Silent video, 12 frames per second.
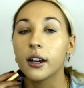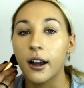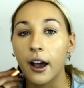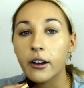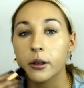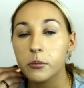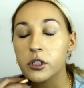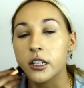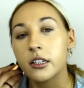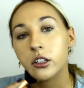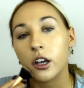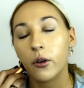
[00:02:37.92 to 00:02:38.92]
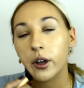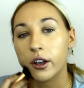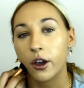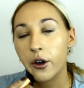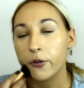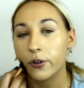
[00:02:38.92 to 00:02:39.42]
Now I'm just going
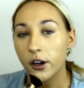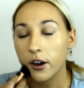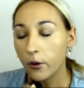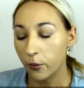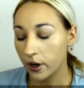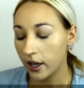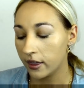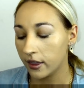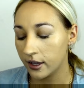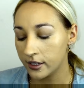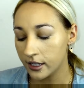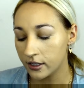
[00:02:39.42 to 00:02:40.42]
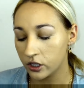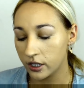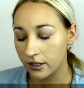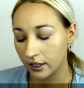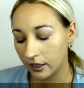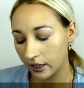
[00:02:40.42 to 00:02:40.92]
over with, this is
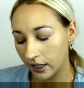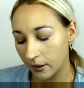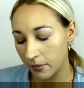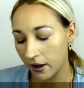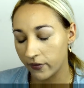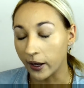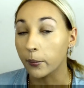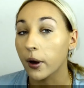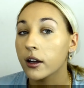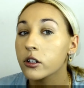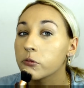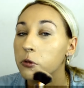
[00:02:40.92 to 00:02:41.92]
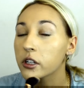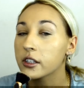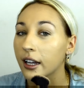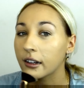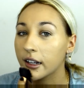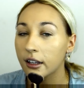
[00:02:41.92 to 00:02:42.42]
just a clean buffing brush from Real
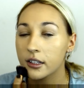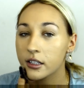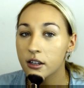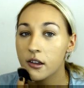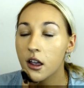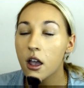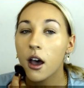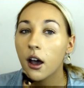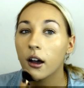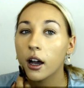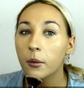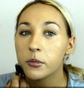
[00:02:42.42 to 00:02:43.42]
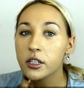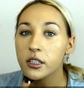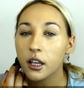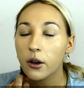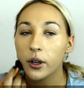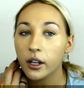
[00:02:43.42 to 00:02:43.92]
Techniques. I'm
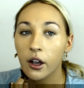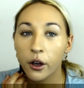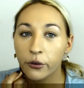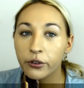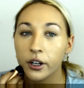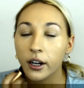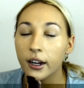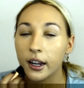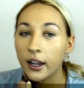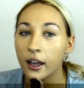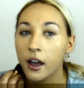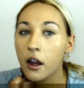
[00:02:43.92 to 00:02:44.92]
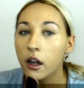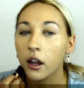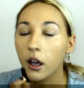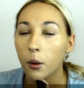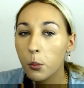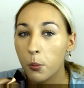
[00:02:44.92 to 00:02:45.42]
just going over and
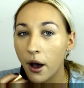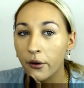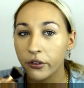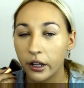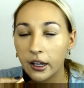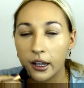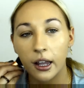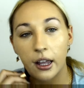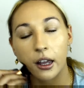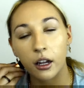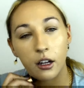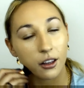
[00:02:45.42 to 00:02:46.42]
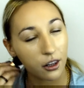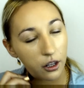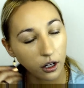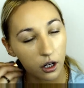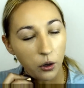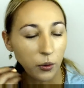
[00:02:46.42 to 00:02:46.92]
buffing in
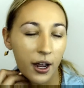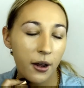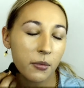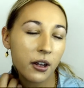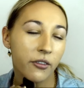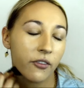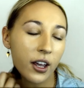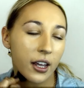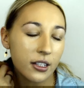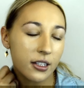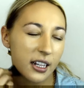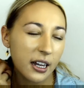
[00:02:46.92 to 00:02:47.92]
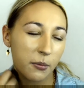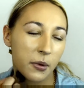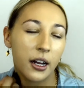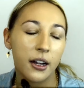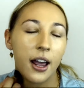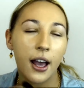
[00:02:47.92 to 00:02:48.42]
around my face, down
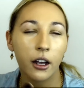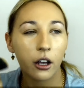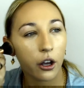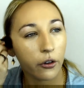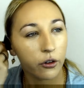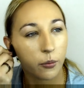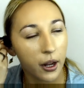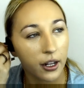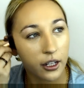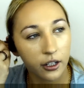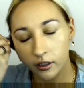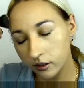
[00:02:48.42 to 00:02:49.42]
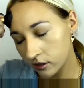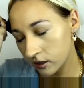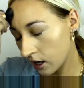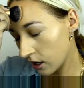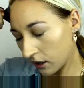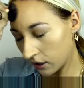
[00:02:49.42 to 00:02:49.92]
my neck, over my
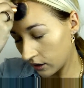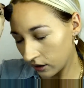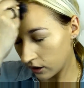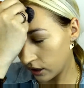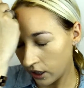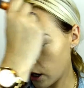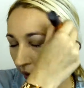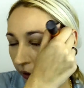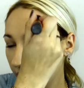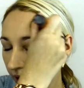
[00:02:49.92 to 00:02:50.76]
ears, you know,